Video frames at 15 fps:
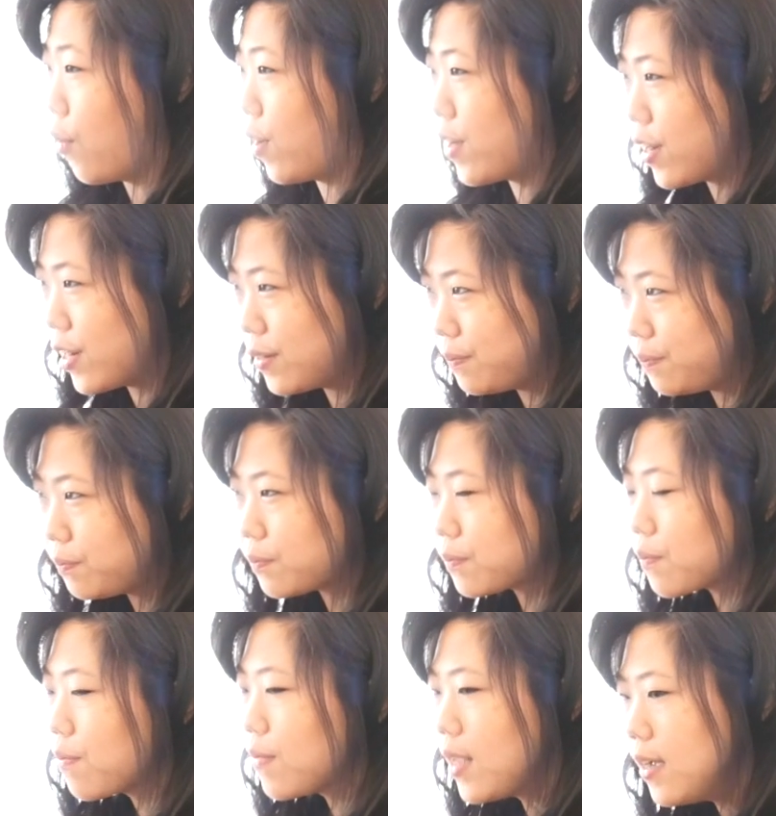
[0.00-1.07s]
a foreigner.
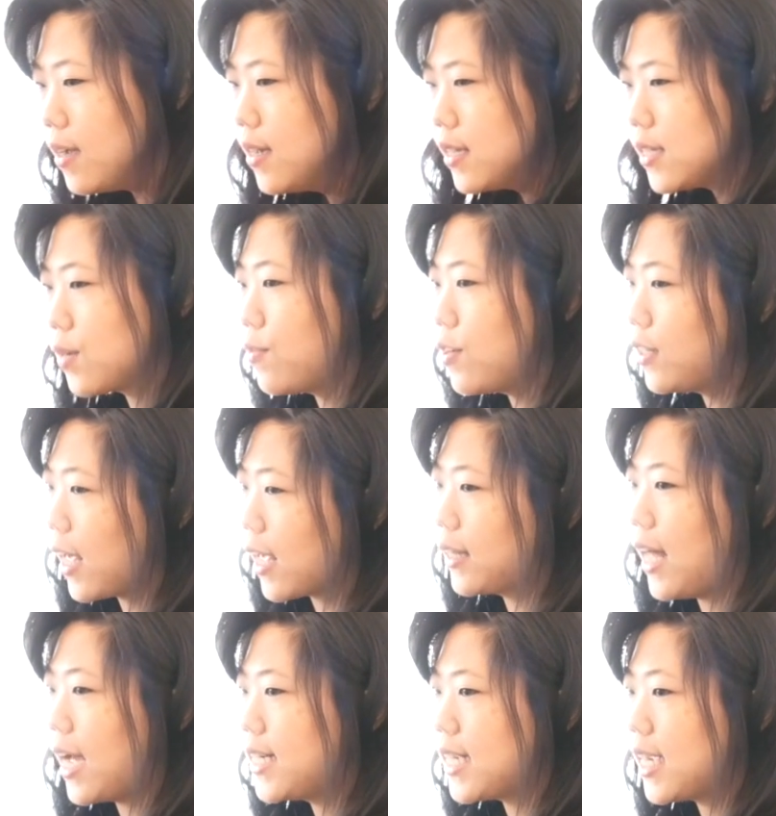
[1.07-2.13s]
Somewhere
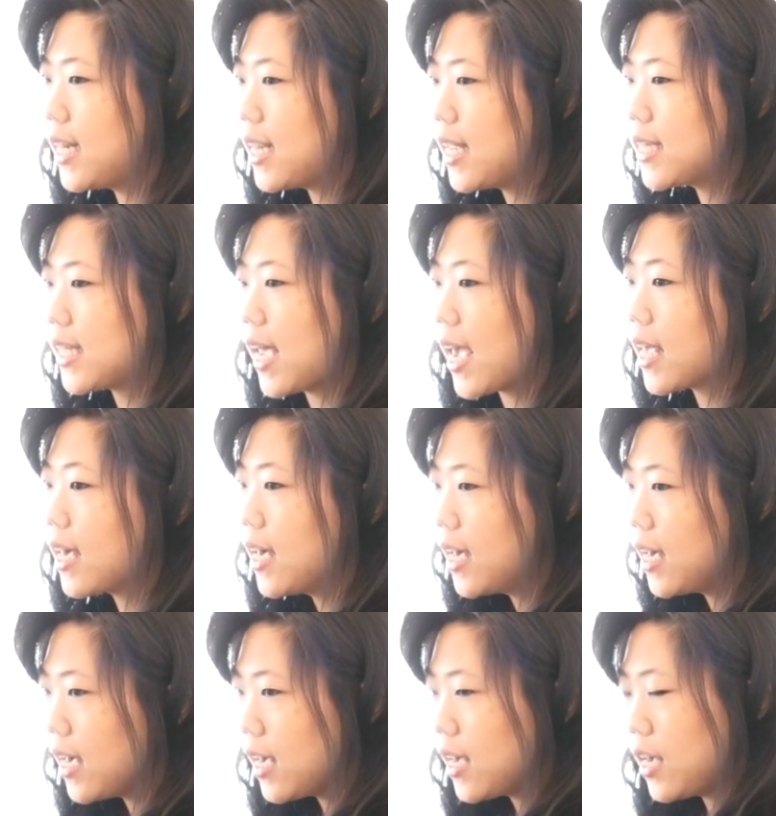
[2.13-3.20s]
like London, it's like,
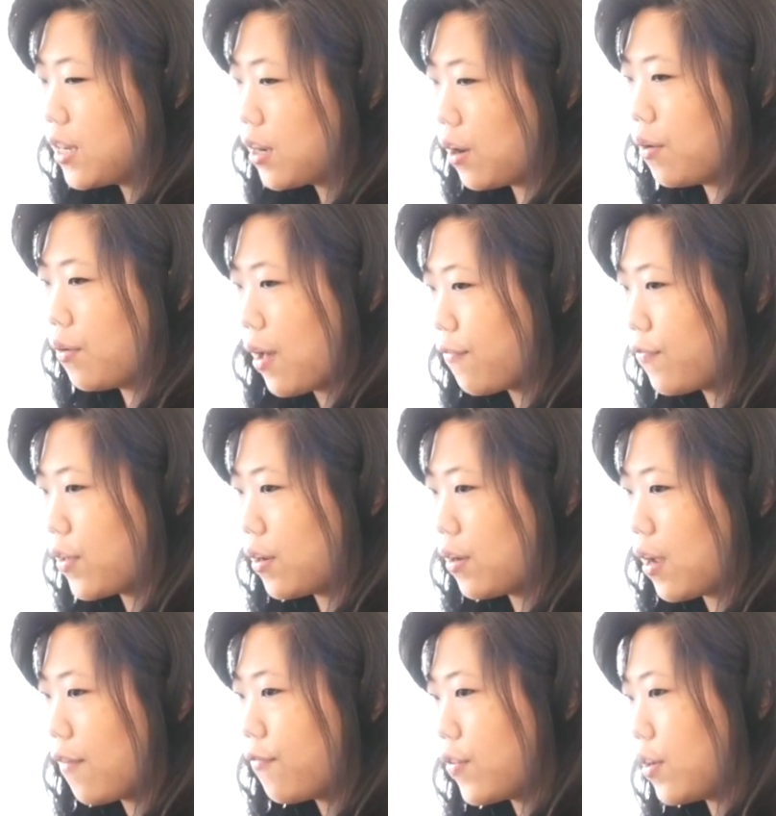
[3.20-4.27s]

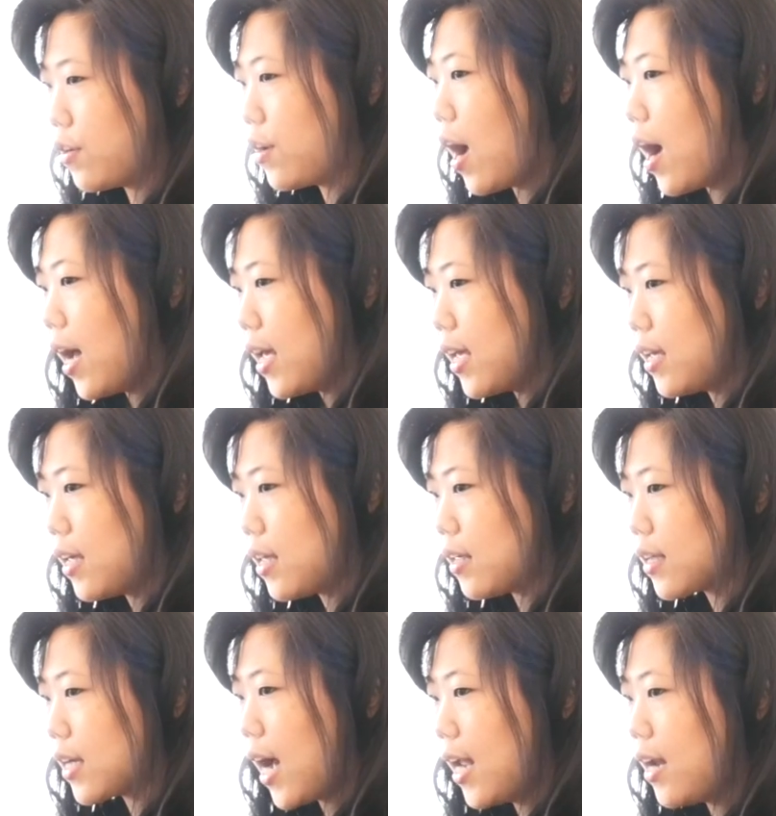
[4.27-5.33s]
if you're not
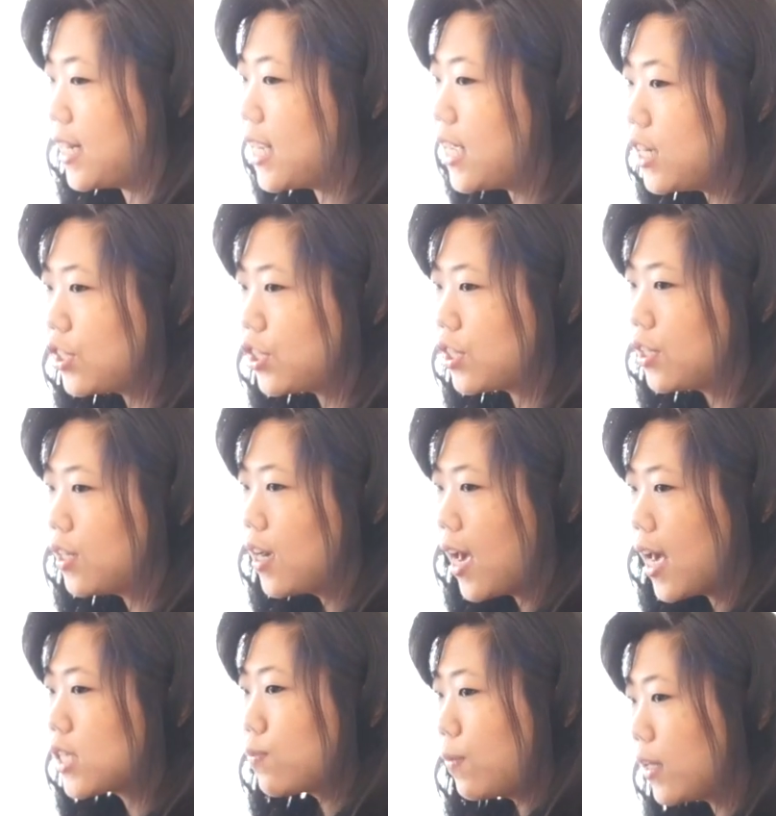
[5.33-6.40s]
kind of within a
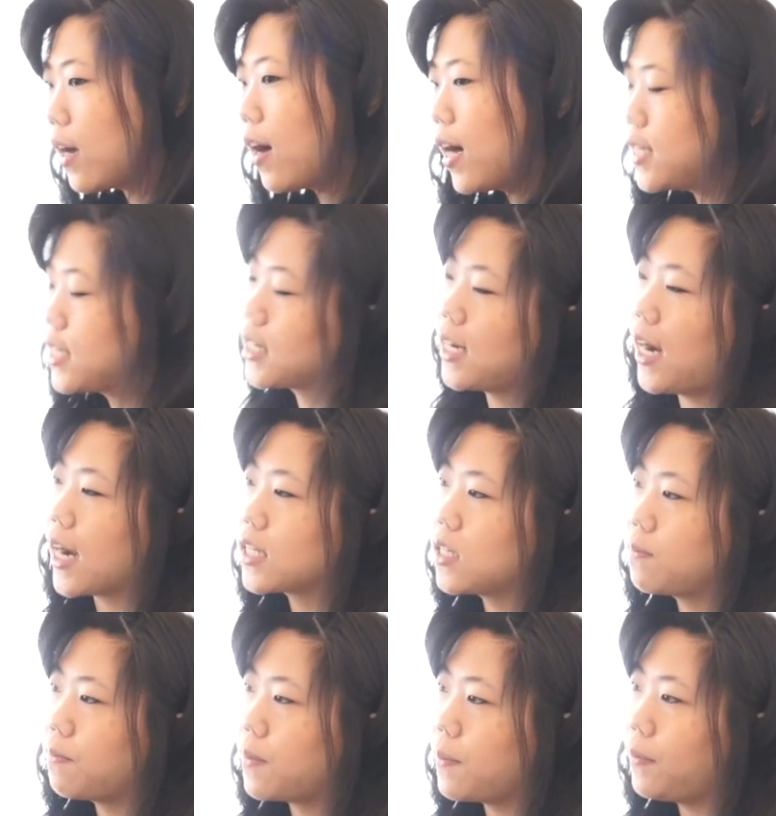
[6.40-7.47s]
niche, it's really hard to
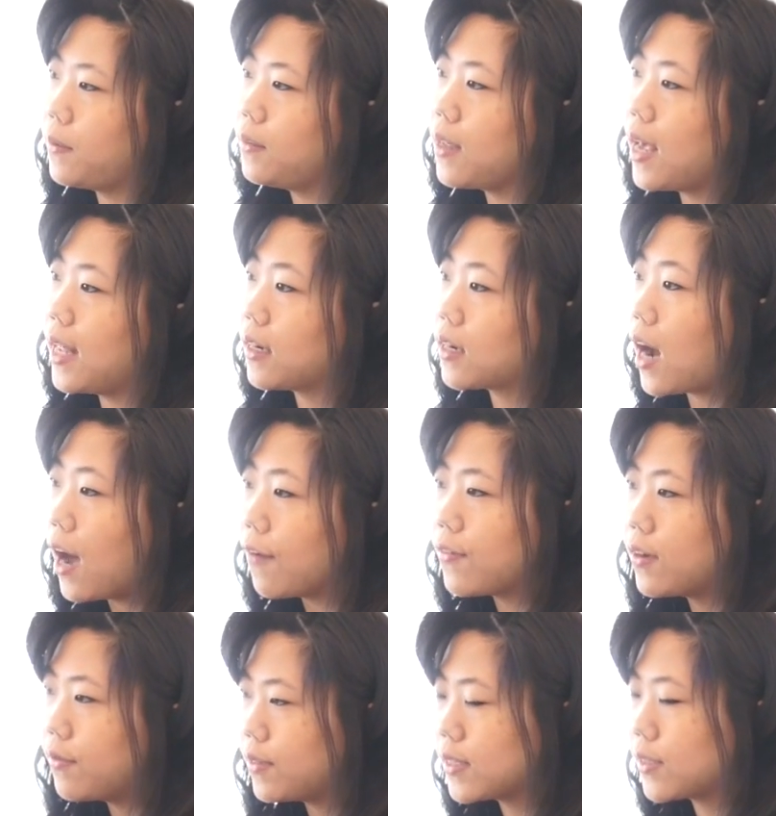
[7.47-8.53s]
connect to people. And
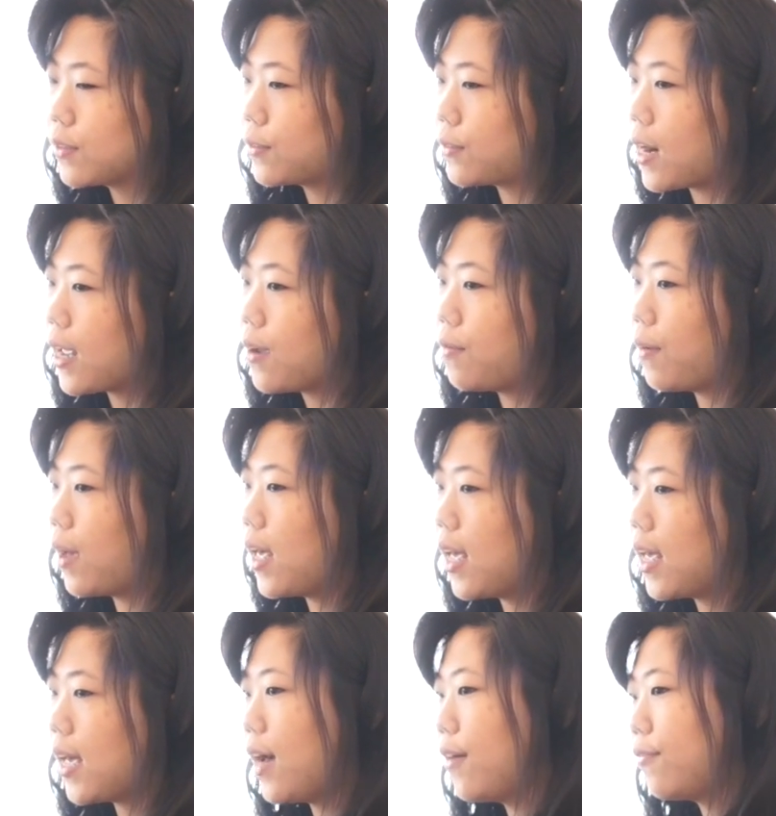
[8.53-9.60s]
coffee was a great
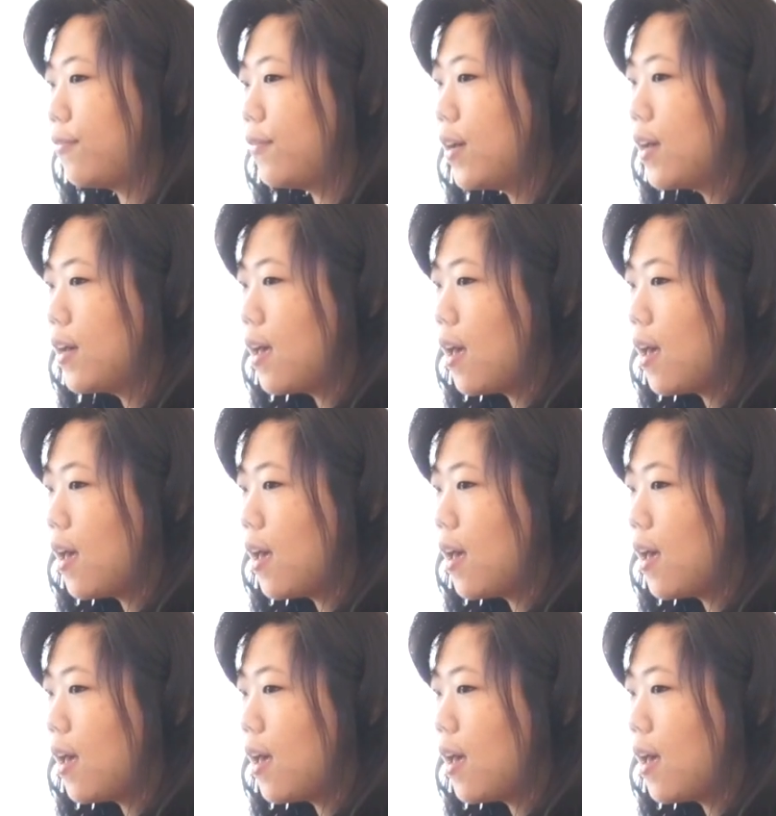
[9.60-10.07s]
way of